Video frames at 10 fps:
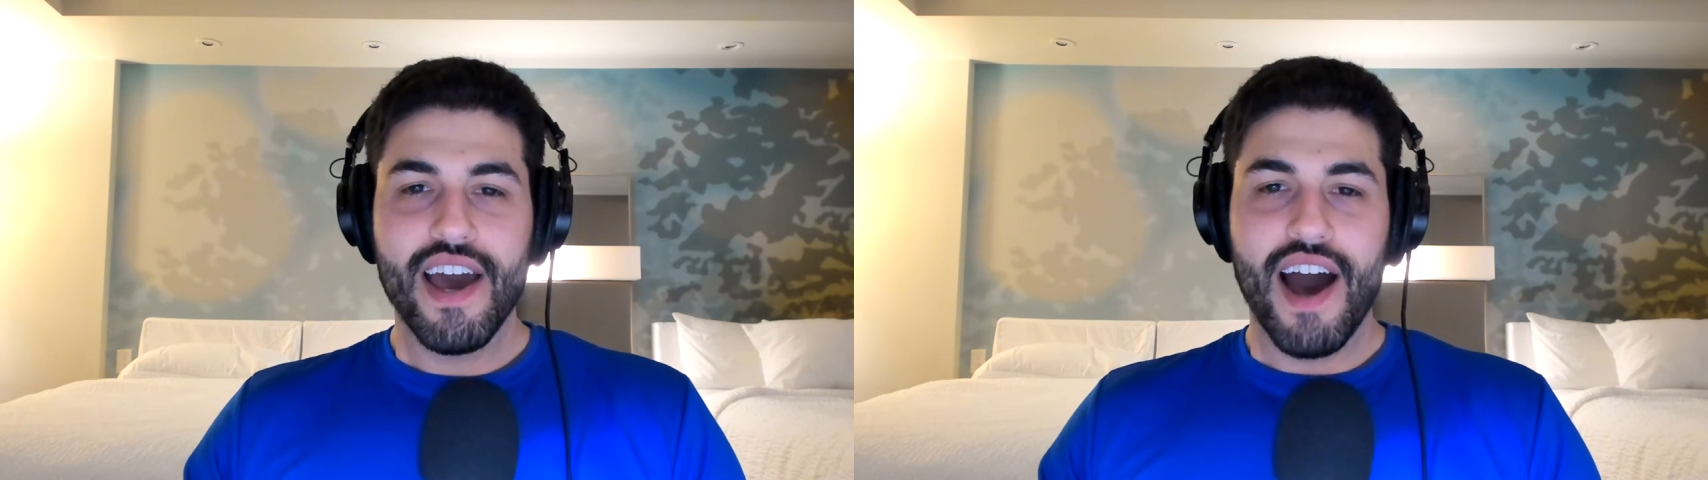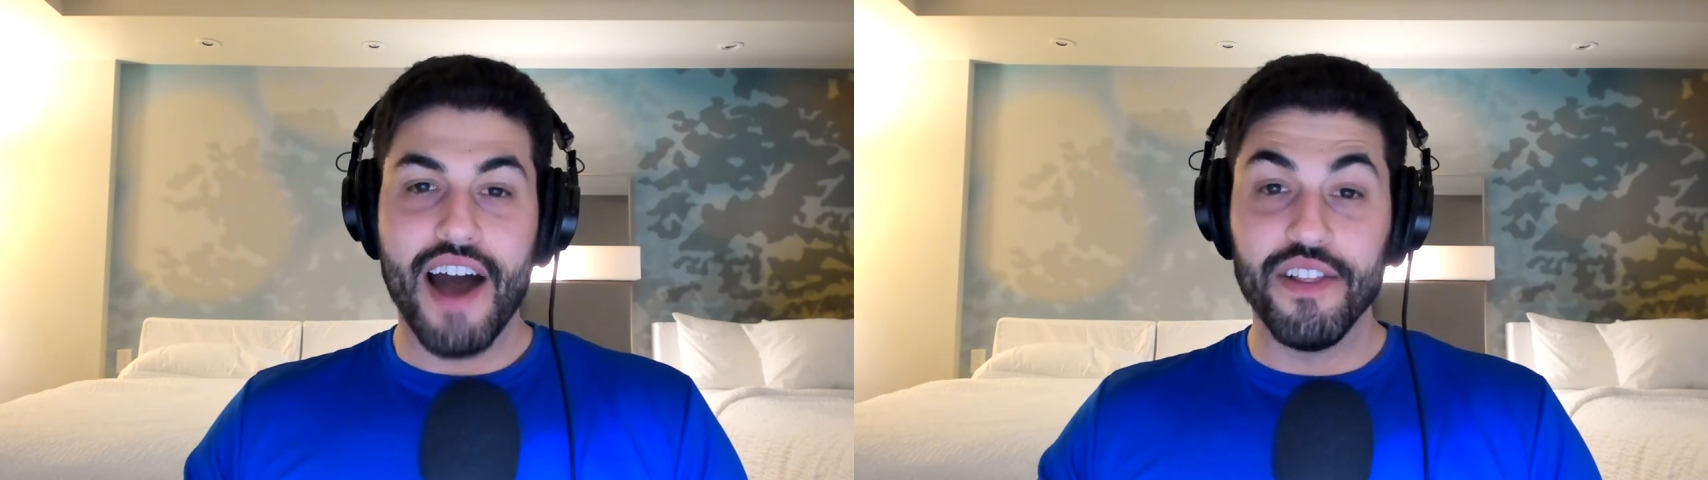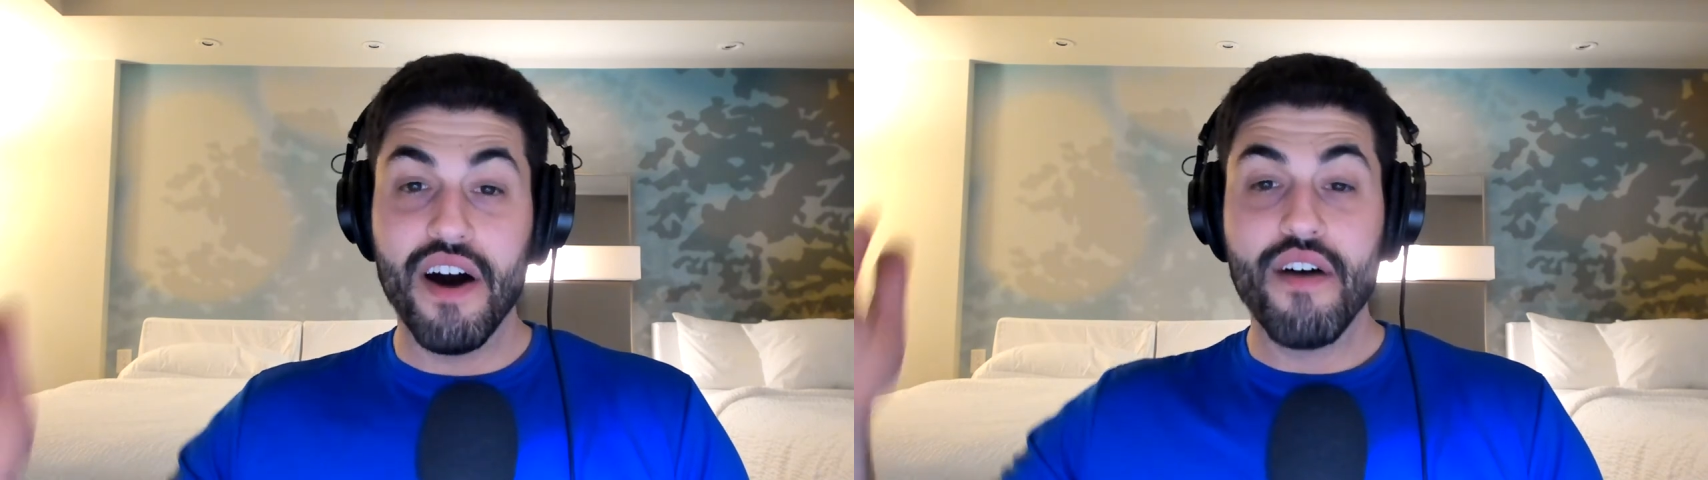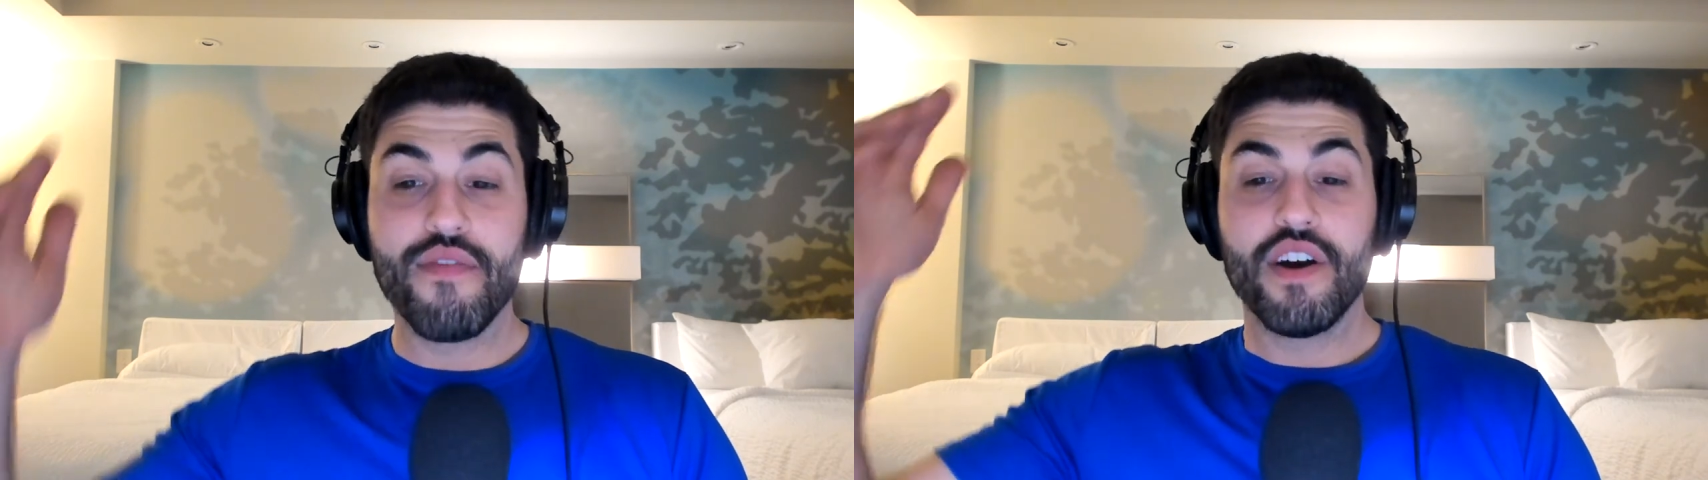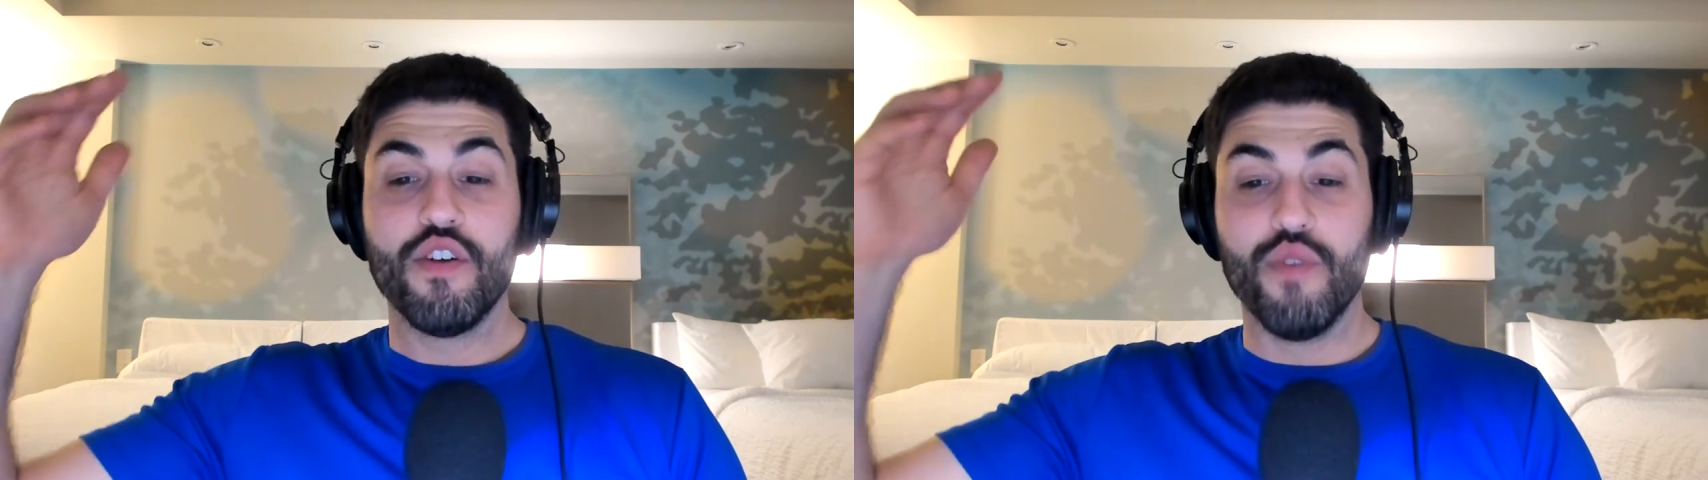I
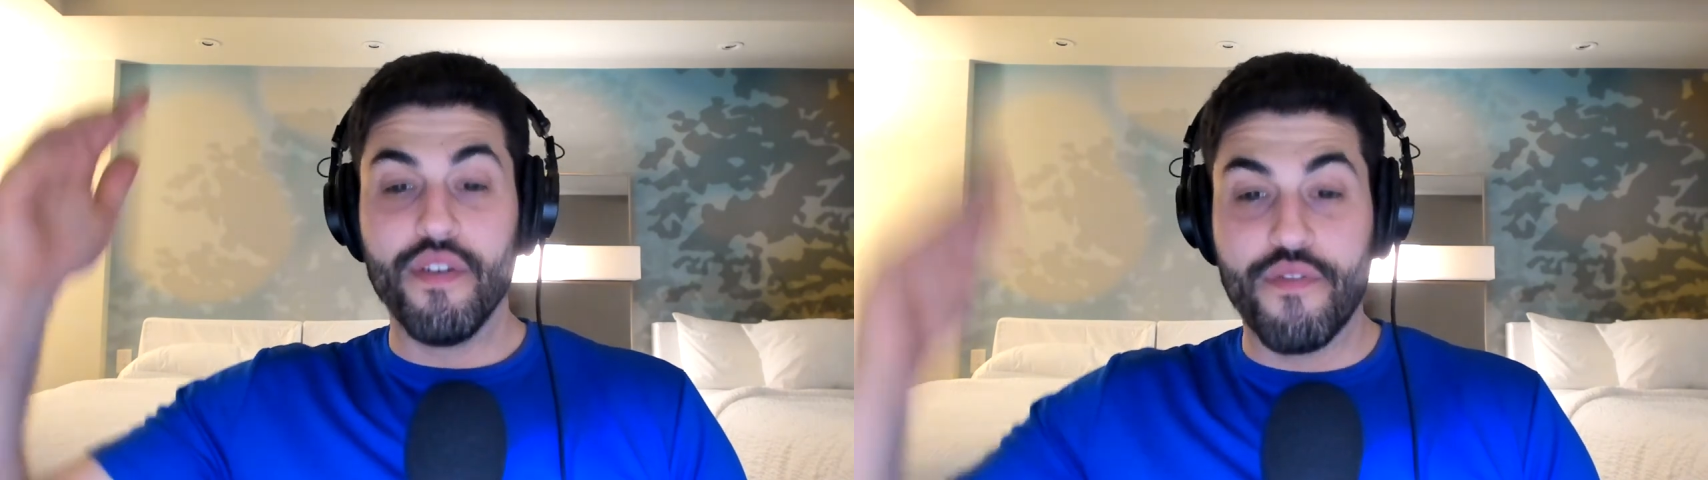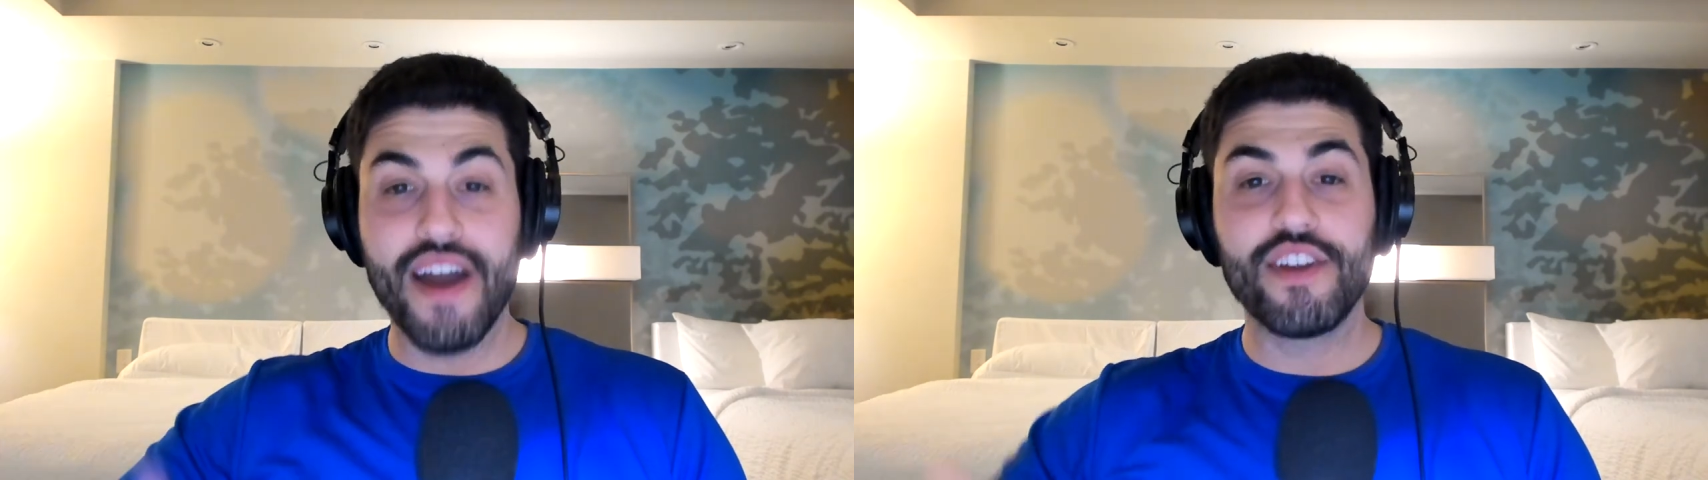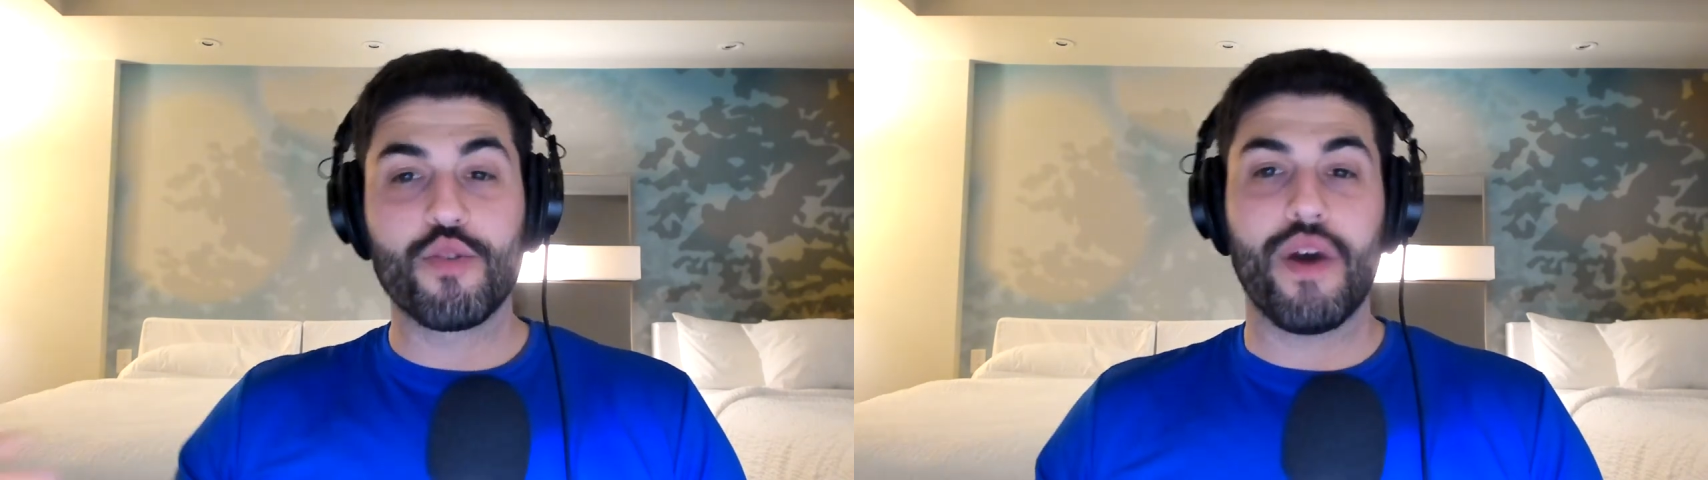love revenge